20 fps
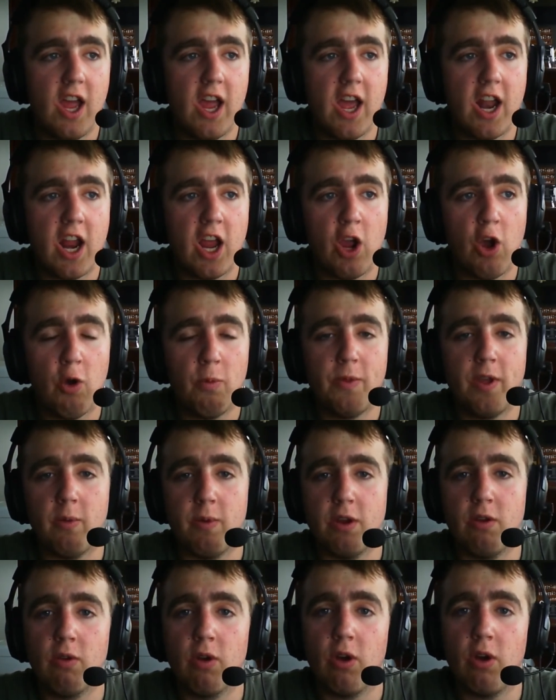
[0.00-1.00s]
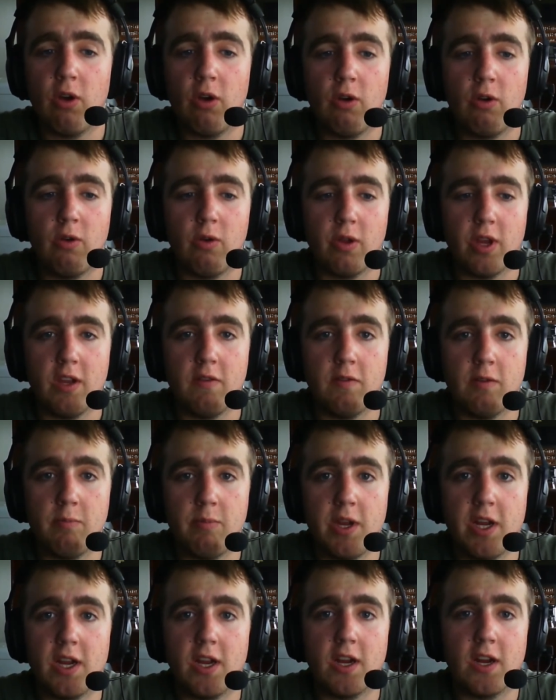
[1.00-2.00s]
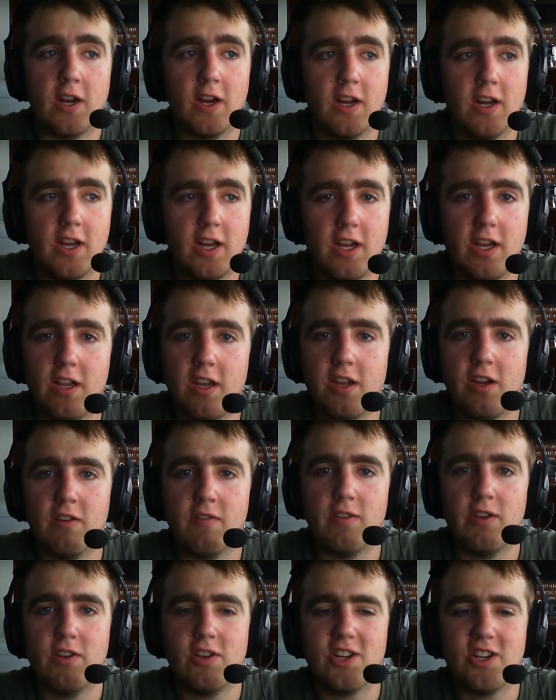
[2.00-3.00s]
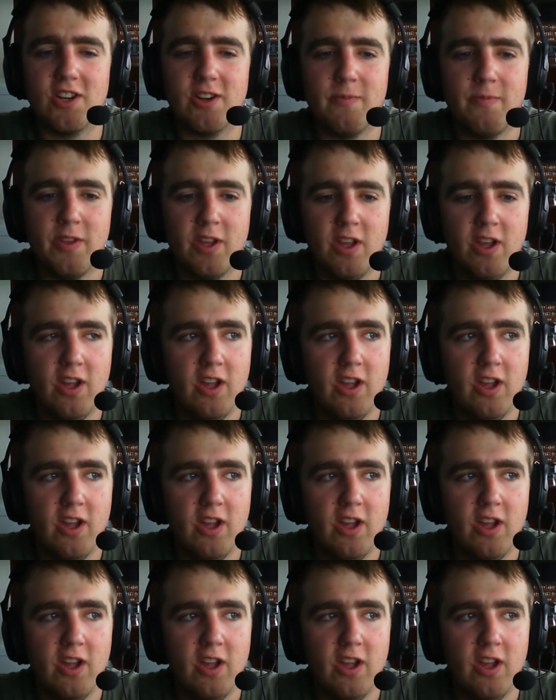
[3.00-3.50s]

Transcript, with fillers: and I hope that we grow even bigger in the near future.